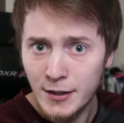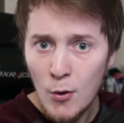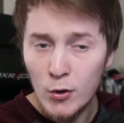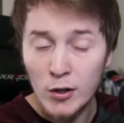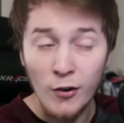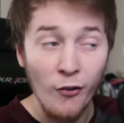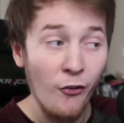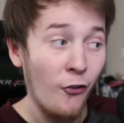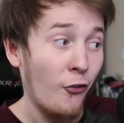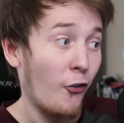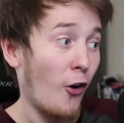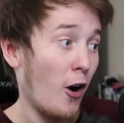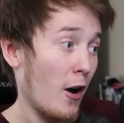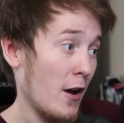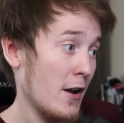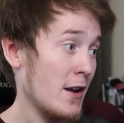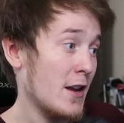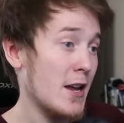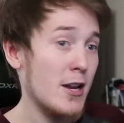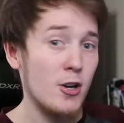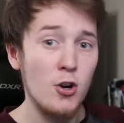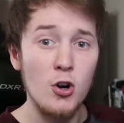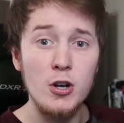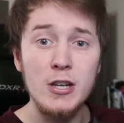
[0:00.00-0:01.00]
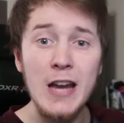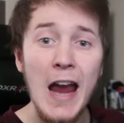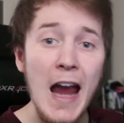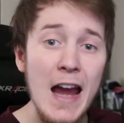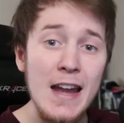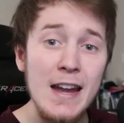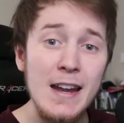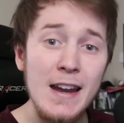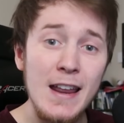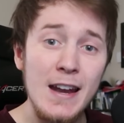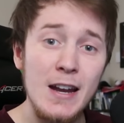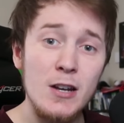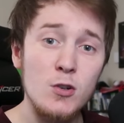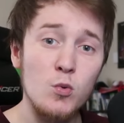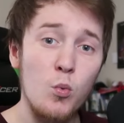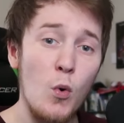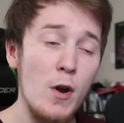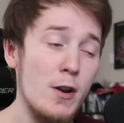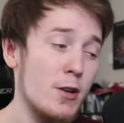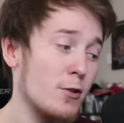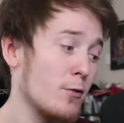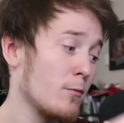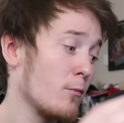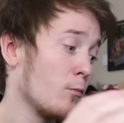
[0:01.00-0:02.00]
It was fun, entertaining, and it's
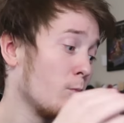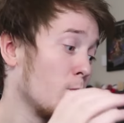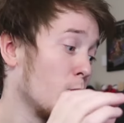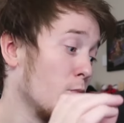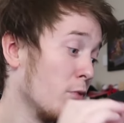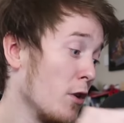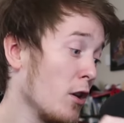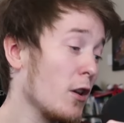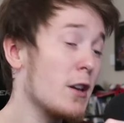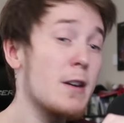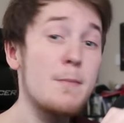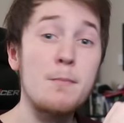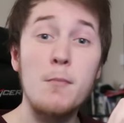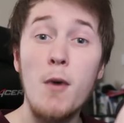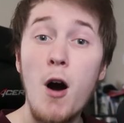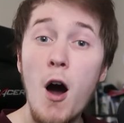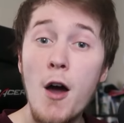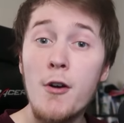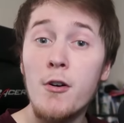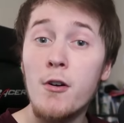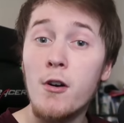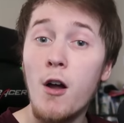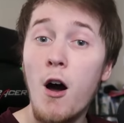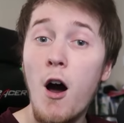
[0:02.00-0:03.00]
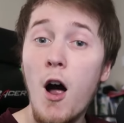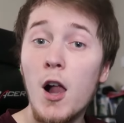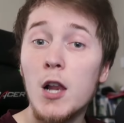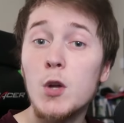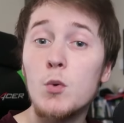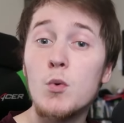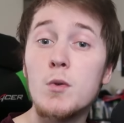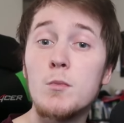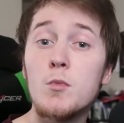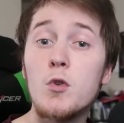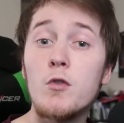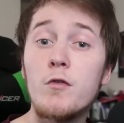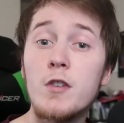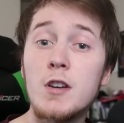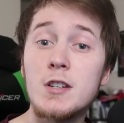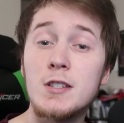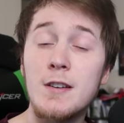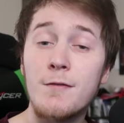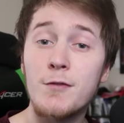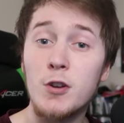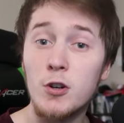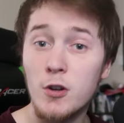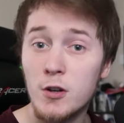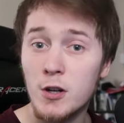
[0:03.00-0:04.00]
what really modern Hollywood movies,
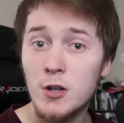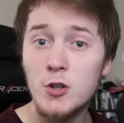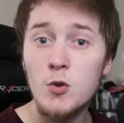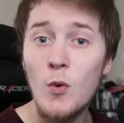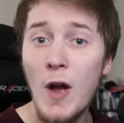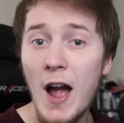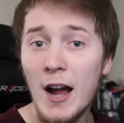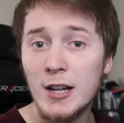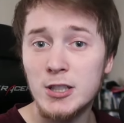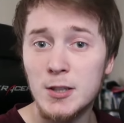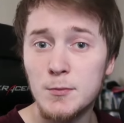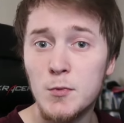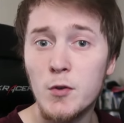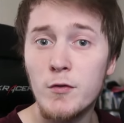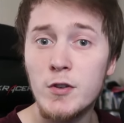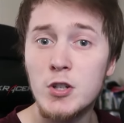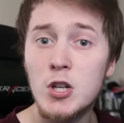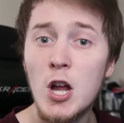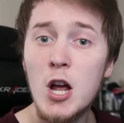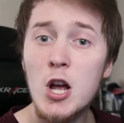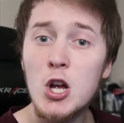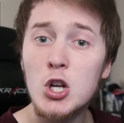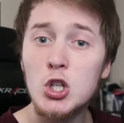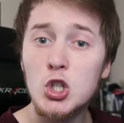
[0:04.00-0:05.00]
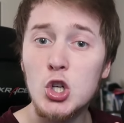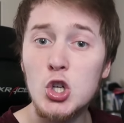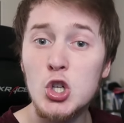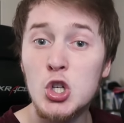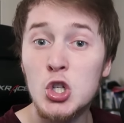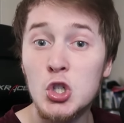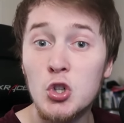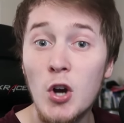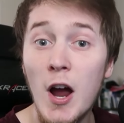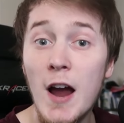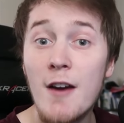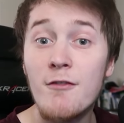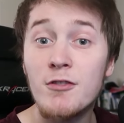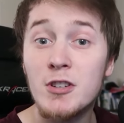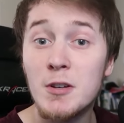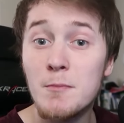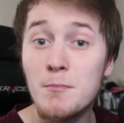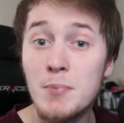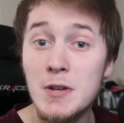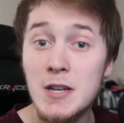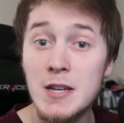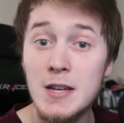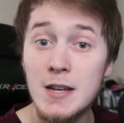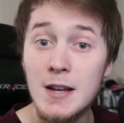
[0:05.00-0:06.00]
if they're going to do action movies, should strive to
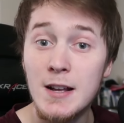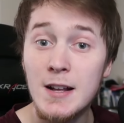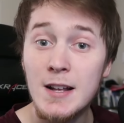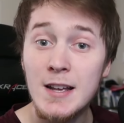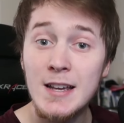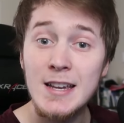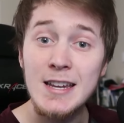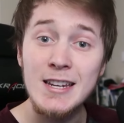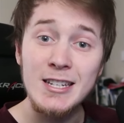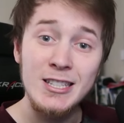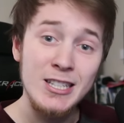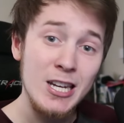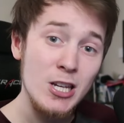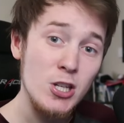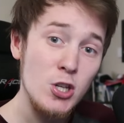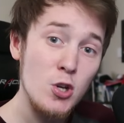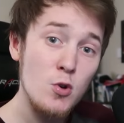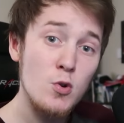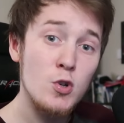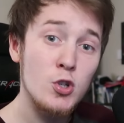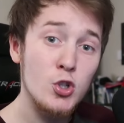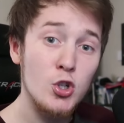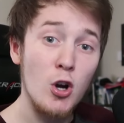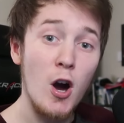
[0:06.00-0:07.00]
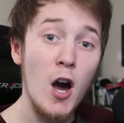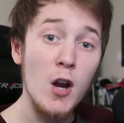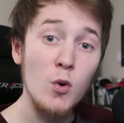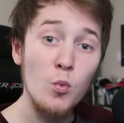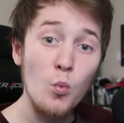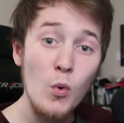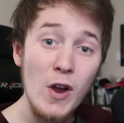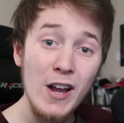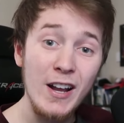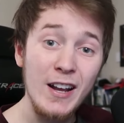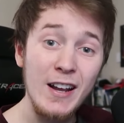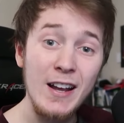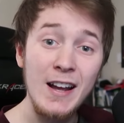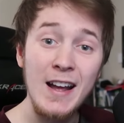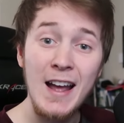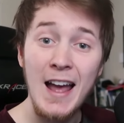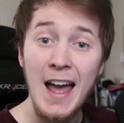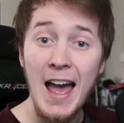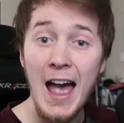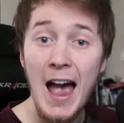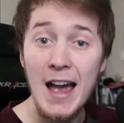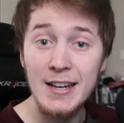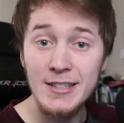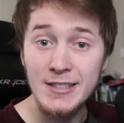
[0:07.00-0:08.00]
be, is to use John Wick
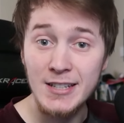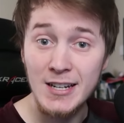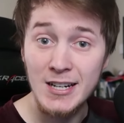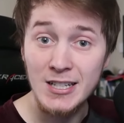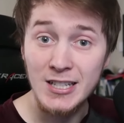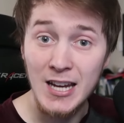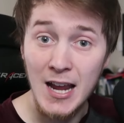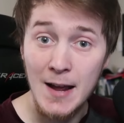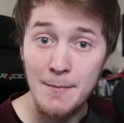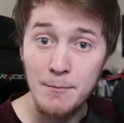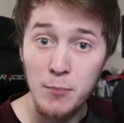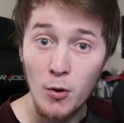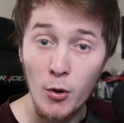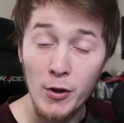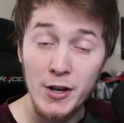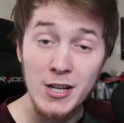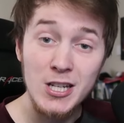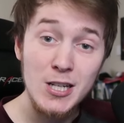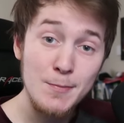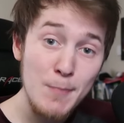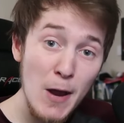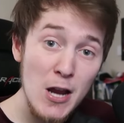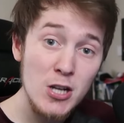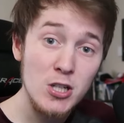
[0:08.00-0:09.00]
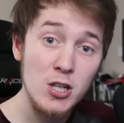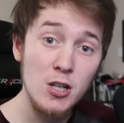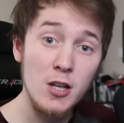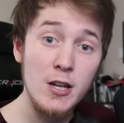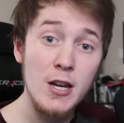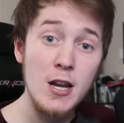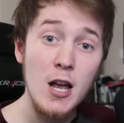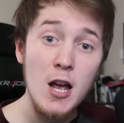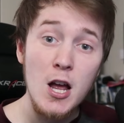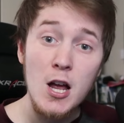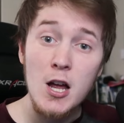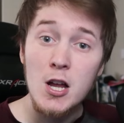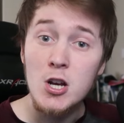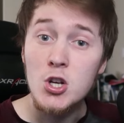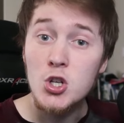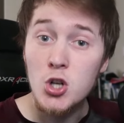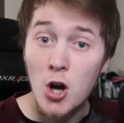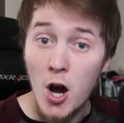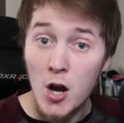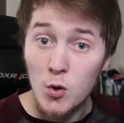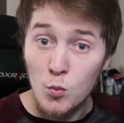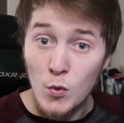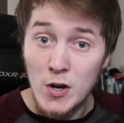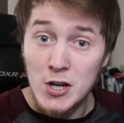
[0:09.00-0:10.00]
as an example. And especially,
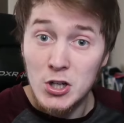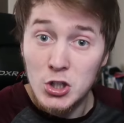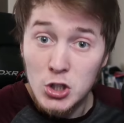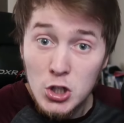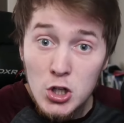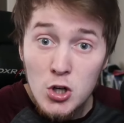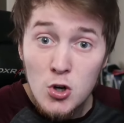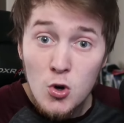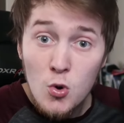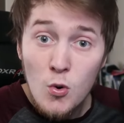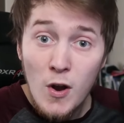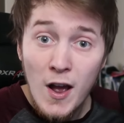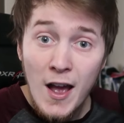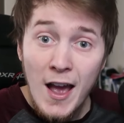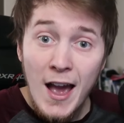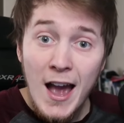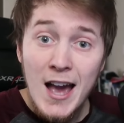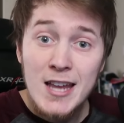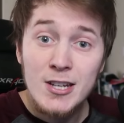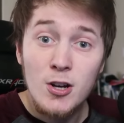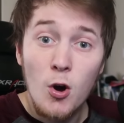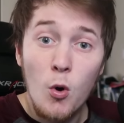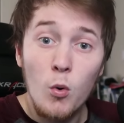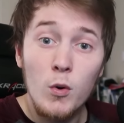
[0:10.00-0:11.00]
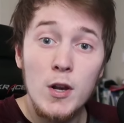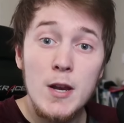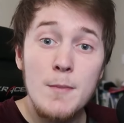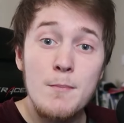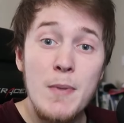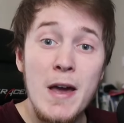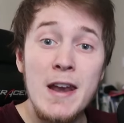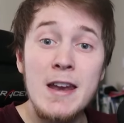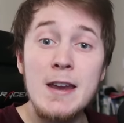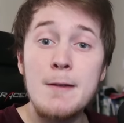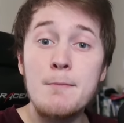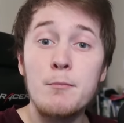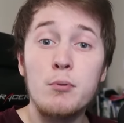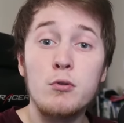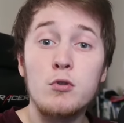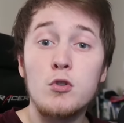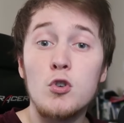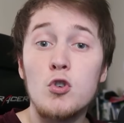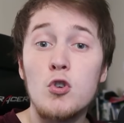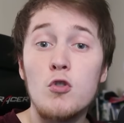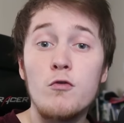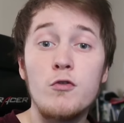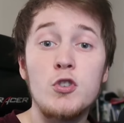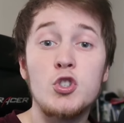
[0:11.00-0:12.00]
John Wick 2 has only been
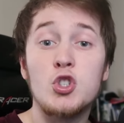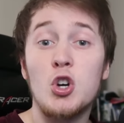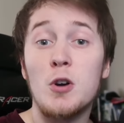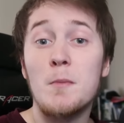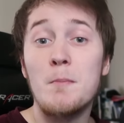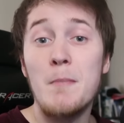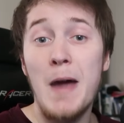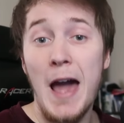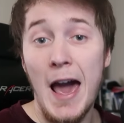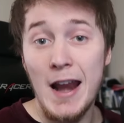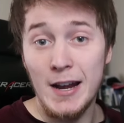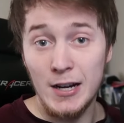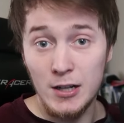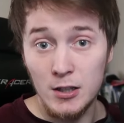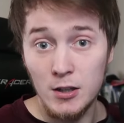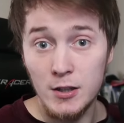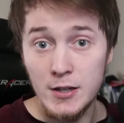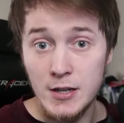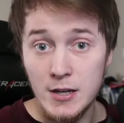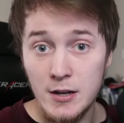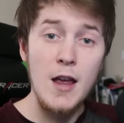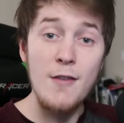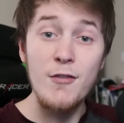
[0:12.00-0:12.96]
improved dramatically.